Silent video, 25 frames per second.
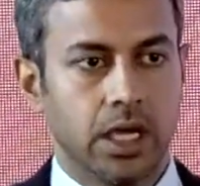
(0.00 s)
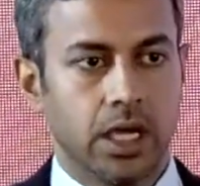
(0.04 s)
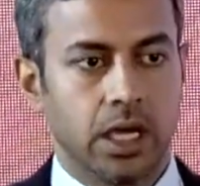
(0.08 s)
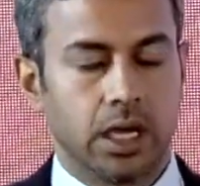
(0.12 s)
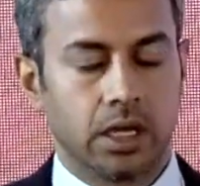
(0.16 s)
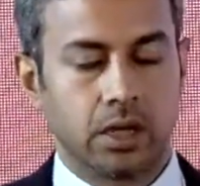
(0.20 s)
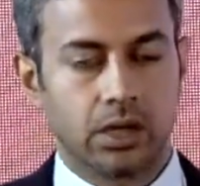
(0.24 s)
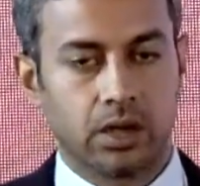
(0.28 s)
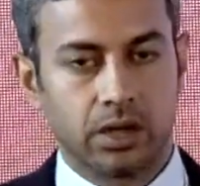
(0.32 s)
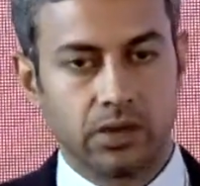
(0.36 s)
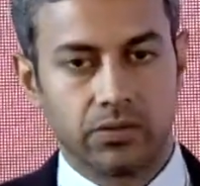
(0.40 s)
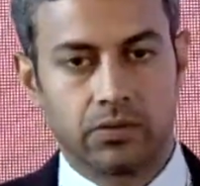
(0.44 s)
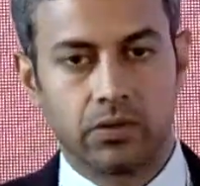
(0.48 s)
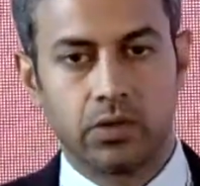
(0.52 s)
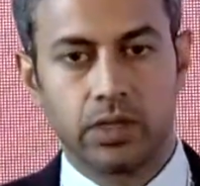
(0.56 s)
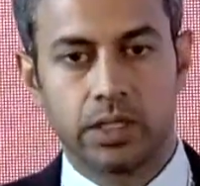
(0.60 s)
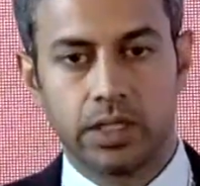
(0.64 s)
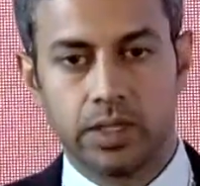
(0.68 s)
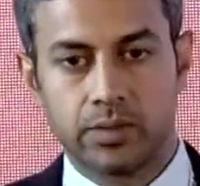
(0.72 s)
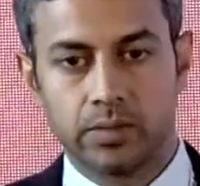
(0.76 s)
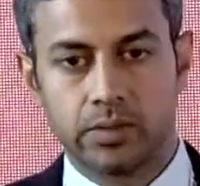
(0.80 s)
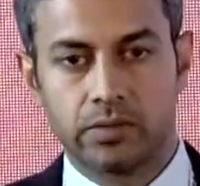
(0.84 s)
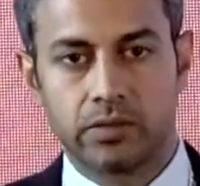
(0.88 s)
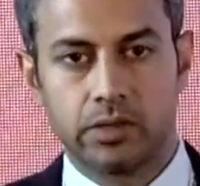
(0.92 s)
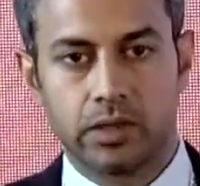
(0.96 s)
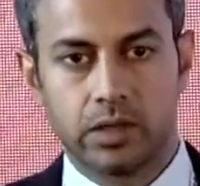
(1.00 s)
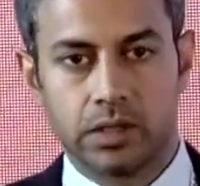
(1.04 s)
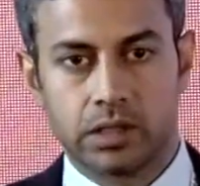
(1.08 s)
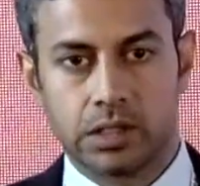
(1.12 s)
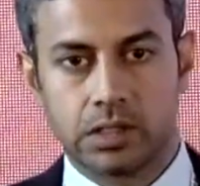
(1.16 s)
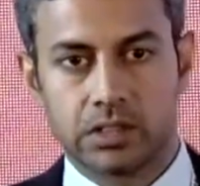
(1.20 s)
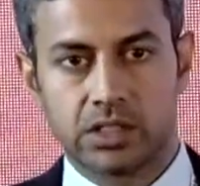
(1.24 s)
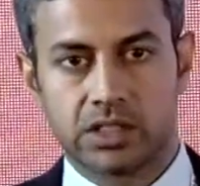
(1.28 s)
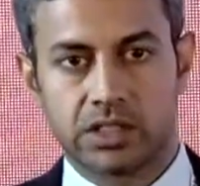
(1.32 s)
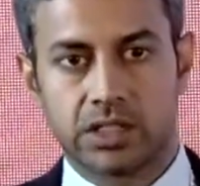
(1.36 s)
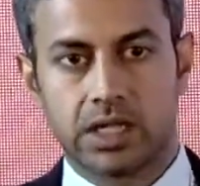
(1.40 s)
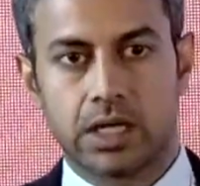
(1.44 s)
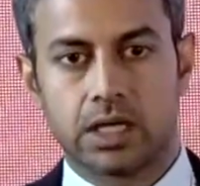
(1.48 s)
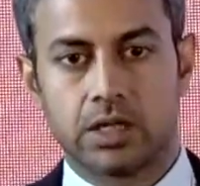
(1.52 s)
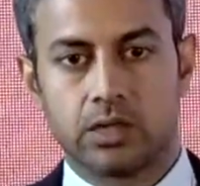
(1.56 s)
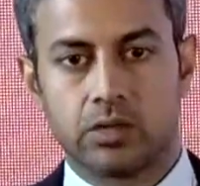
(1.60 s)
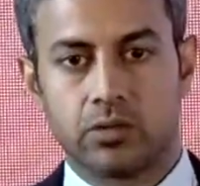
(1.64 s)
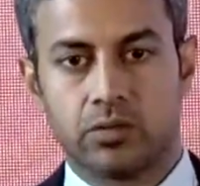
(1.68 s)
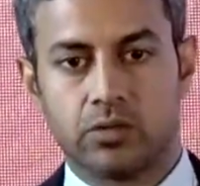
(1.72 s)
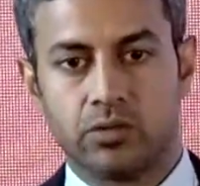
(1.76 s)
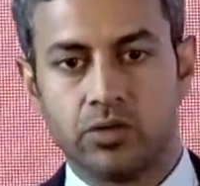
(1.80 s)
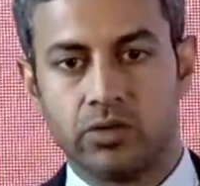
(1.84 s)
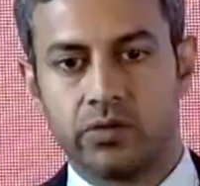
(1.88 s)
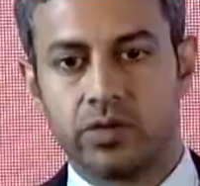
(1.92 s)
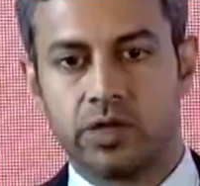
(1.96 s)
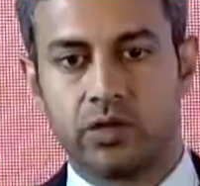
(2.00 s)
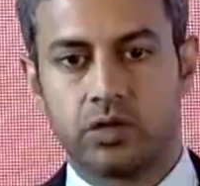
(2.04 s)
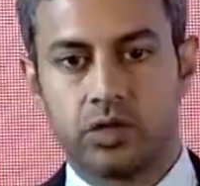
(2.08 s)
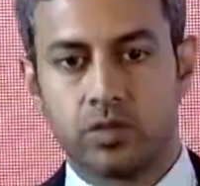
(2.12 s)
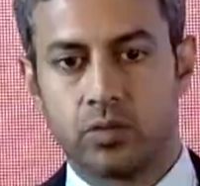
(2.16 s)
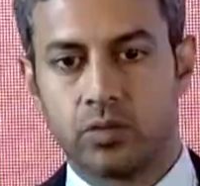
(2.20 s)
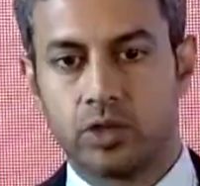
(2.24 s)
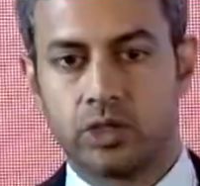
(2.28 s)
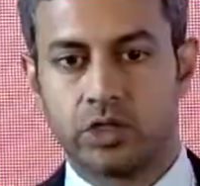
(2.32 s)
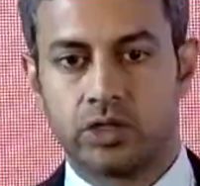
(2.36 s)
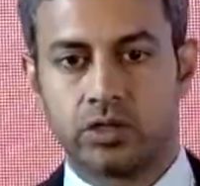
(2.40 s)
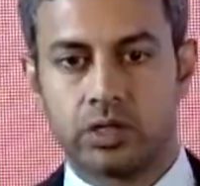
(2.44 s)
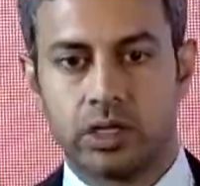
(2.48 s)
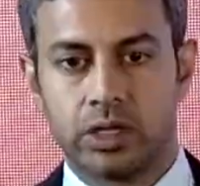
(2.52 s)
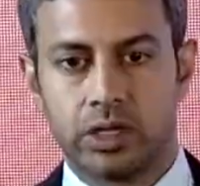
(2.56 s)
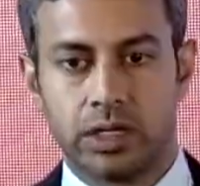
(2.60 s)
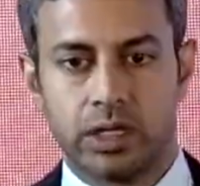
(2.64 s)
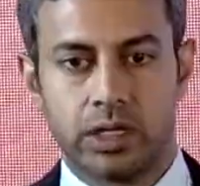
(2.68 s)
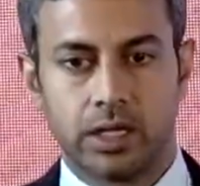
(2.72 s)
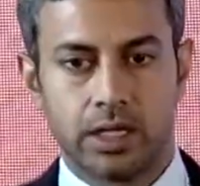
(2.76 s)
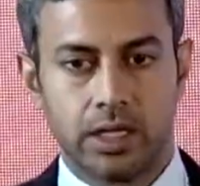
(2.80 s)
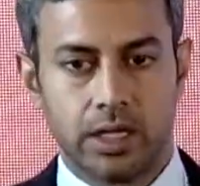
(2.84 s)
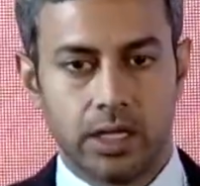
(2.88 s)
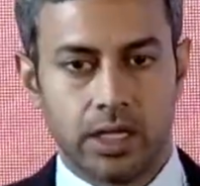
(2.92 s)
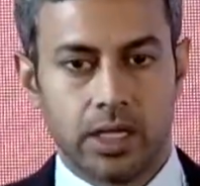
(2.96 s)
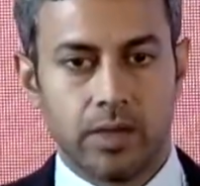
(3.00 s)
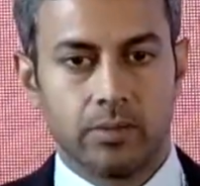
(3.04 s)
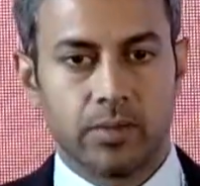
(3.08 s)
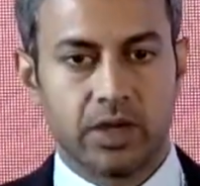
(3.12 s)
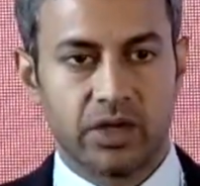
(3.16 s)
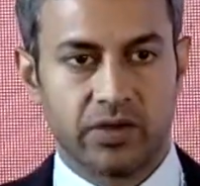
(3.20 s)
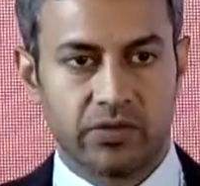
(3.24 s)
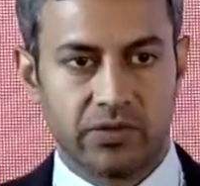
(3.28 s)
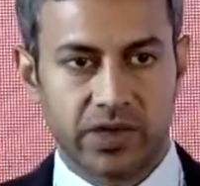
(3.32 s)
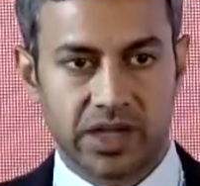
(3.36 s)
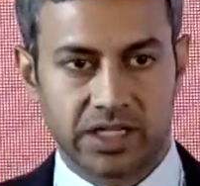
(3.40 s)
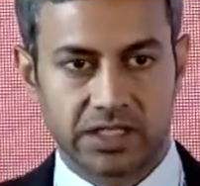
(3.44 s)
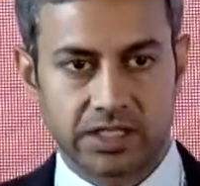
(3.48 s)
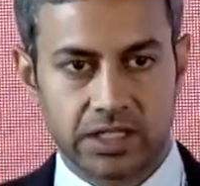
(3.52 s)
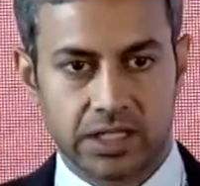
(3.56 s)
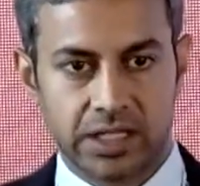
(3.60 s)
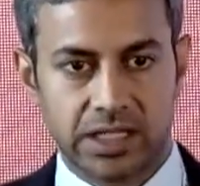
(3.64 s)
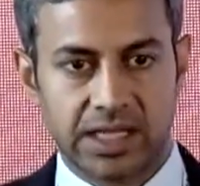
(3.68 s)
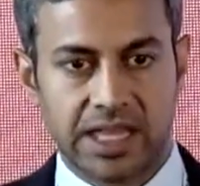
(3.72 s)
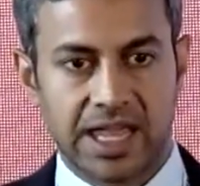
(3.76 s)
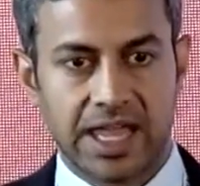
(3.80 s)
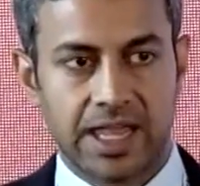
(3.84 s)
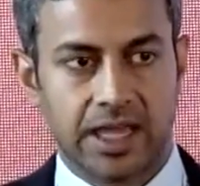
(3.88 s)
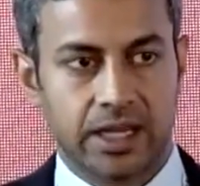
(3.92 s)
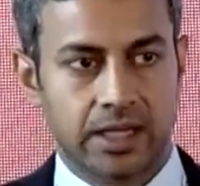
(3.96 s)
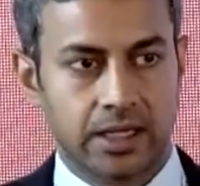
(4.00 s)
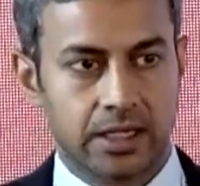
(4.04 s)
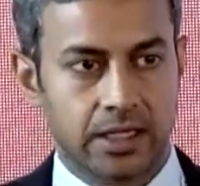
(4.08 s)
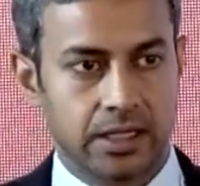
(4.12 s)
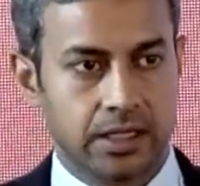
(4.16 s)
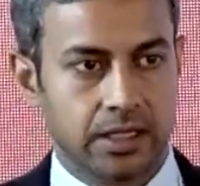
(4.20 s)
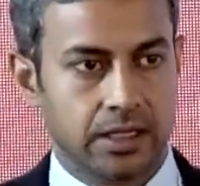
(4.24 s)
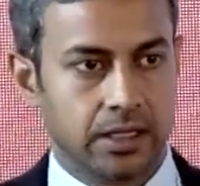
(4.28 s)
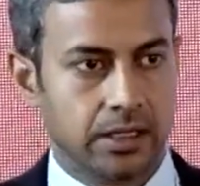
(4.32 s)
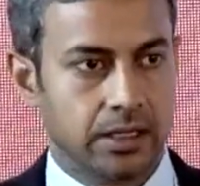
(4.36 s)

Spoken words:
A lot of OEMs will also start to move into modular manufacturing and